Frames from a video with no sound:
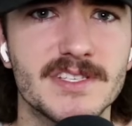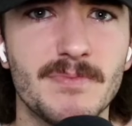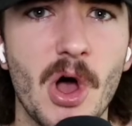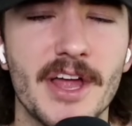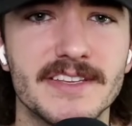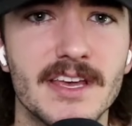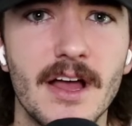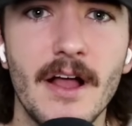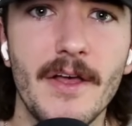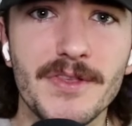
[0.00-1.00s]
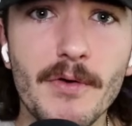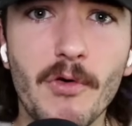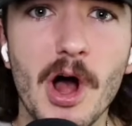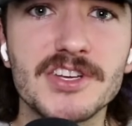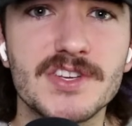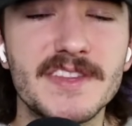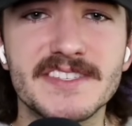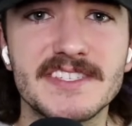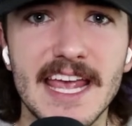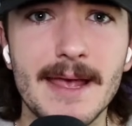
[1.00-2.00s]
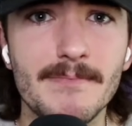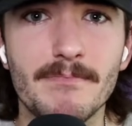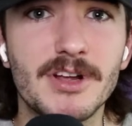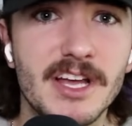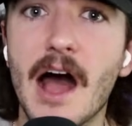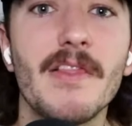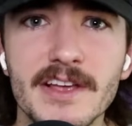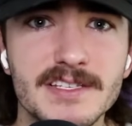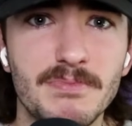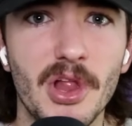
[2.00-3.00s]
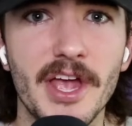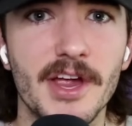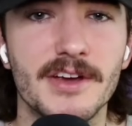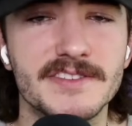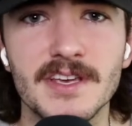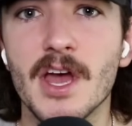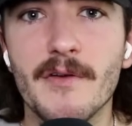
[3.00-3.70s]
respond. You've watched the same gutless players